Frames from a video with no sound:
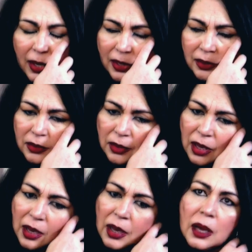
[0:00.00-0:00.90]
I
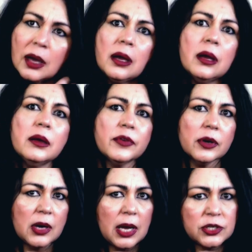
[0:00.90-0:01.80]
love
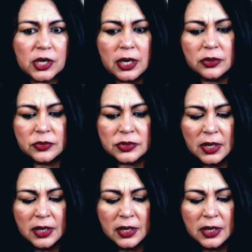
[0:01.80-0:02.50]
her eyeshadows.